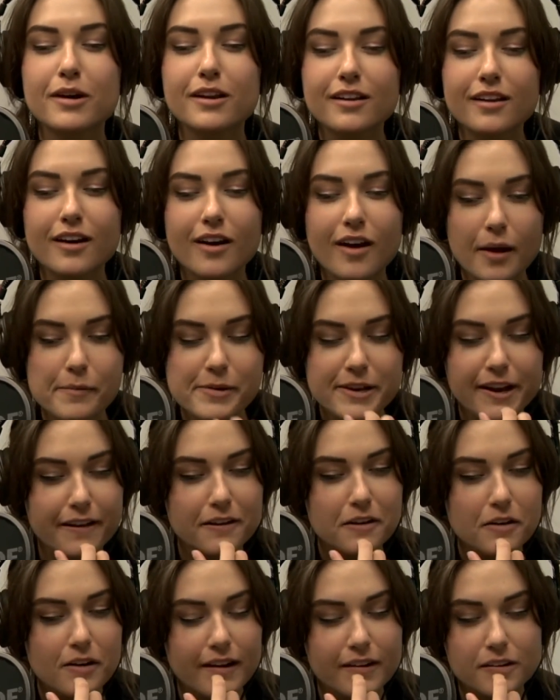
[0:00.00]
No, I mean,
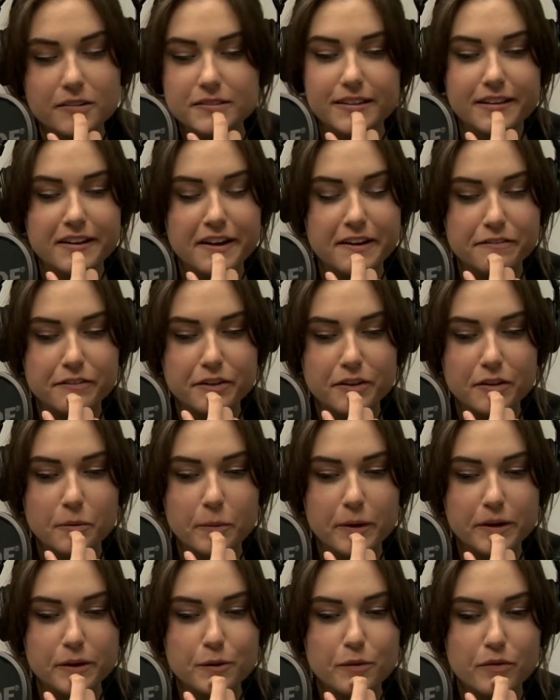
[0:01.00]
I don't think I feel the
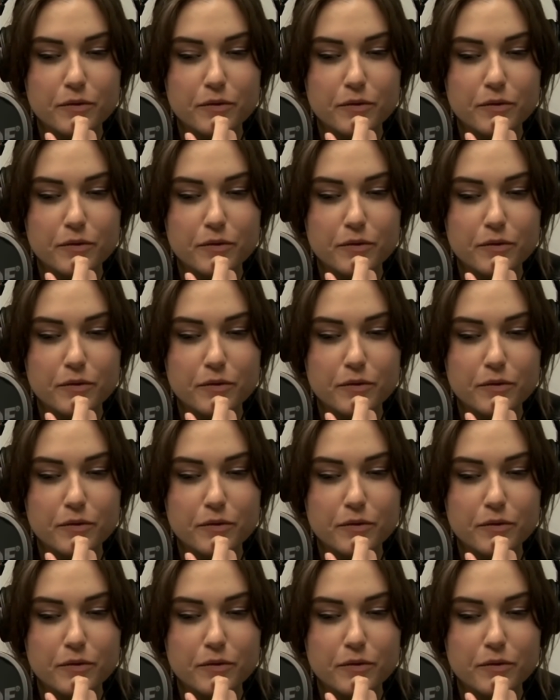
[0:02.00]
way you